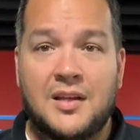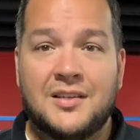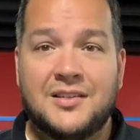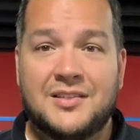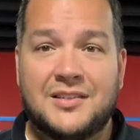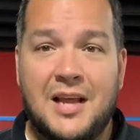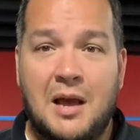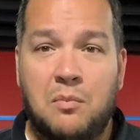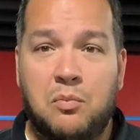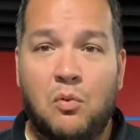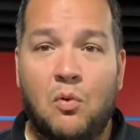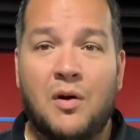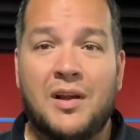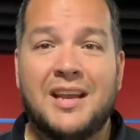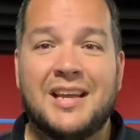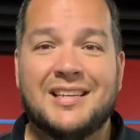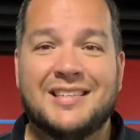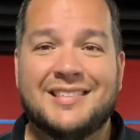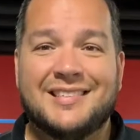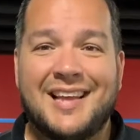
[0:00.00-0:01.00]
Step one
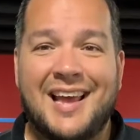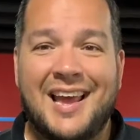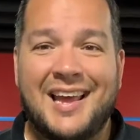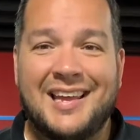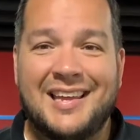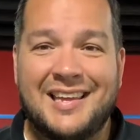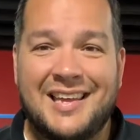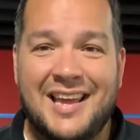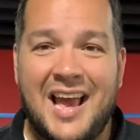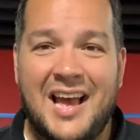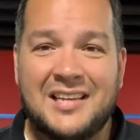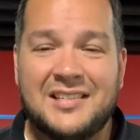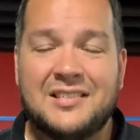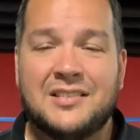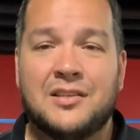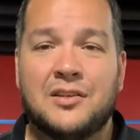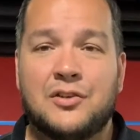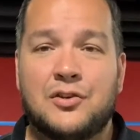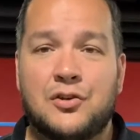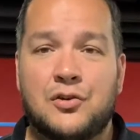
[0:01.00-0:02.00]
is saying
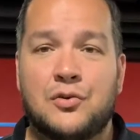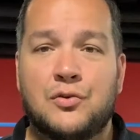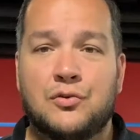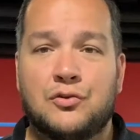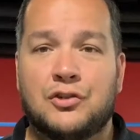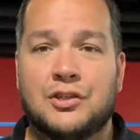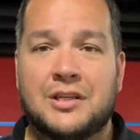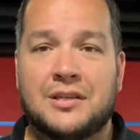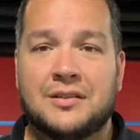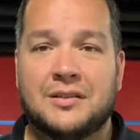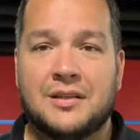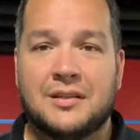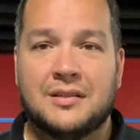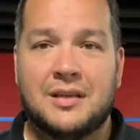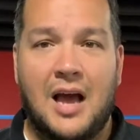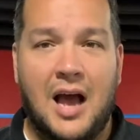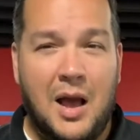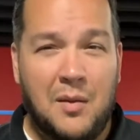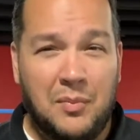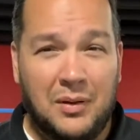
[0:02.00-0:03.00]
yes to Jesus.
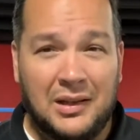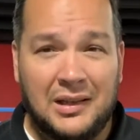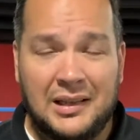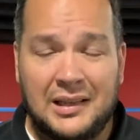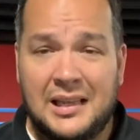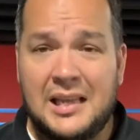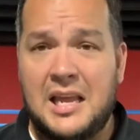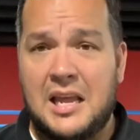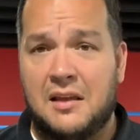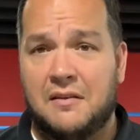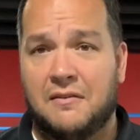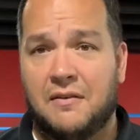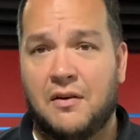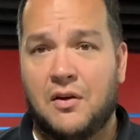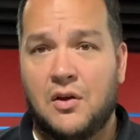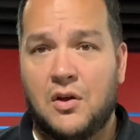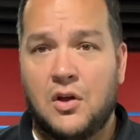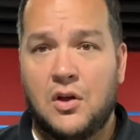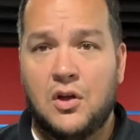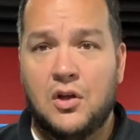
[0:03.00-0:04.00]
I believe
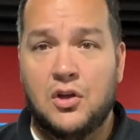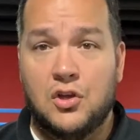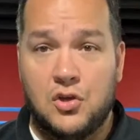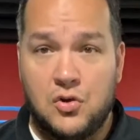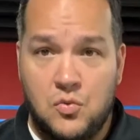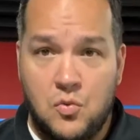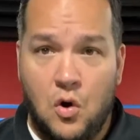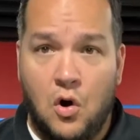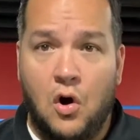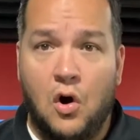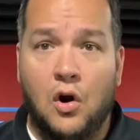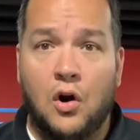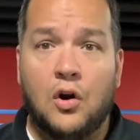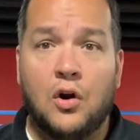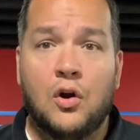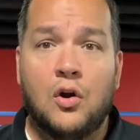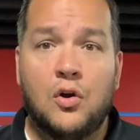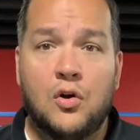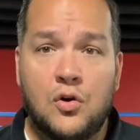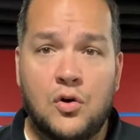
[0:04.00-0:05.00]
you are
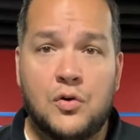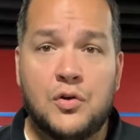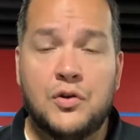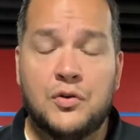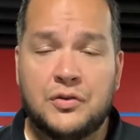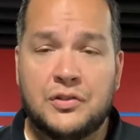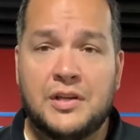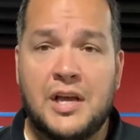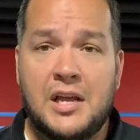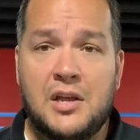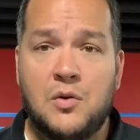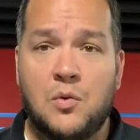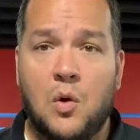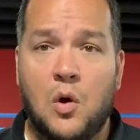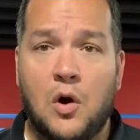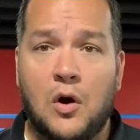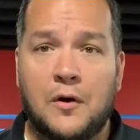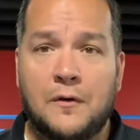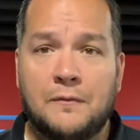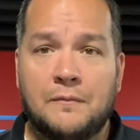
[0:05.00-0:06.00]
who you say you
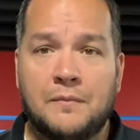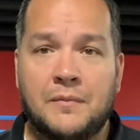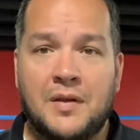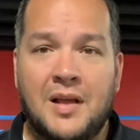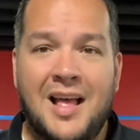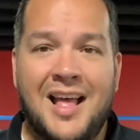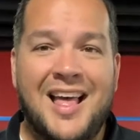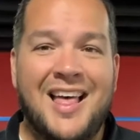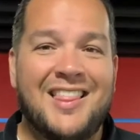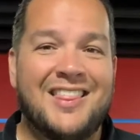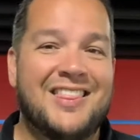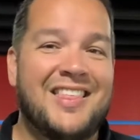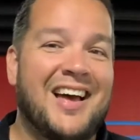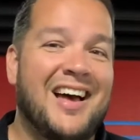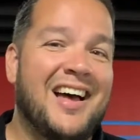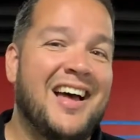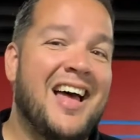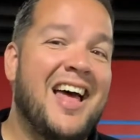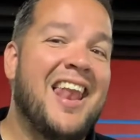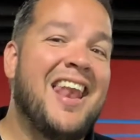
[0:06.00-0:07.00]
are.
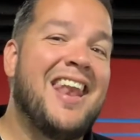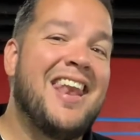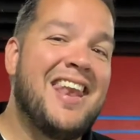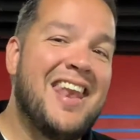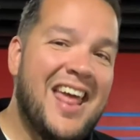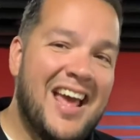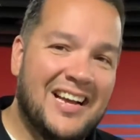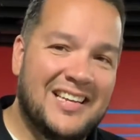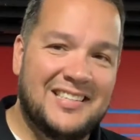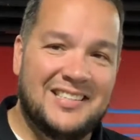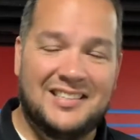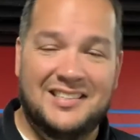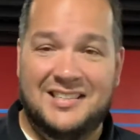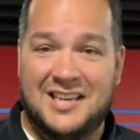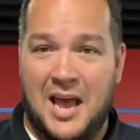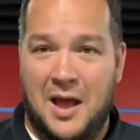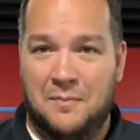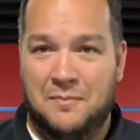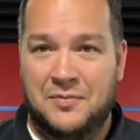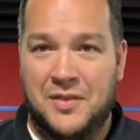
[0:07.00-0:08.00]
The next
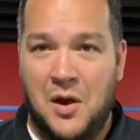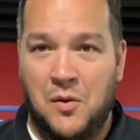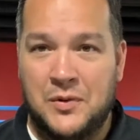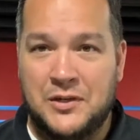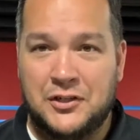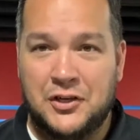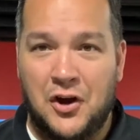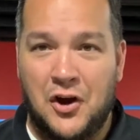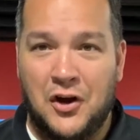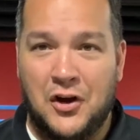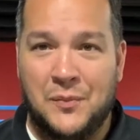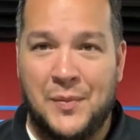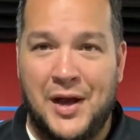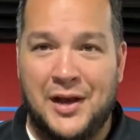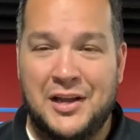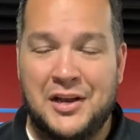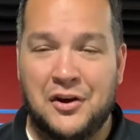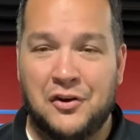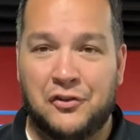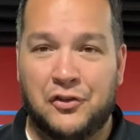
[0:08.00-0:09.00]
step that we talk
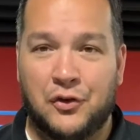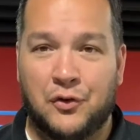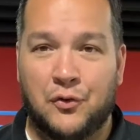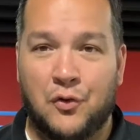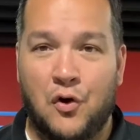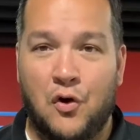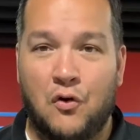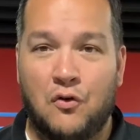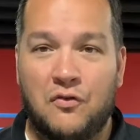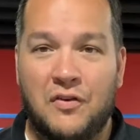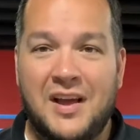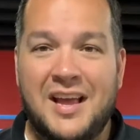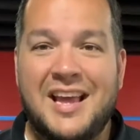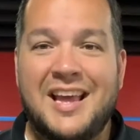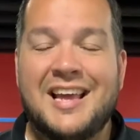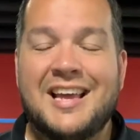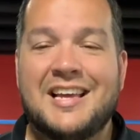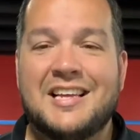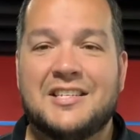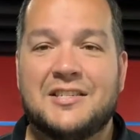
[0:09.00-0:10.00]
about here at the Grove
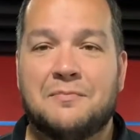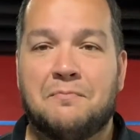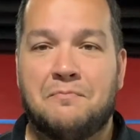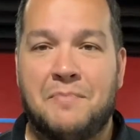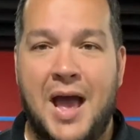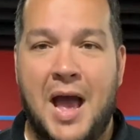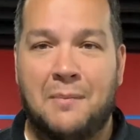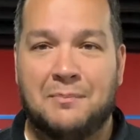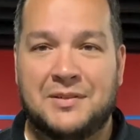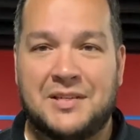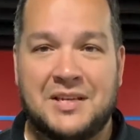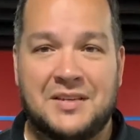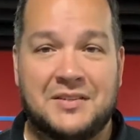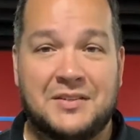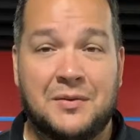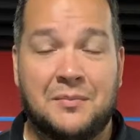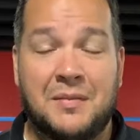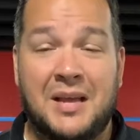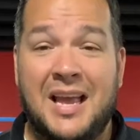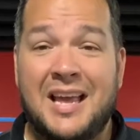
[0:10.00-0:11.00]
is
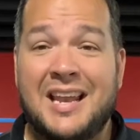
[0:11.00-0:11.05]
baptism.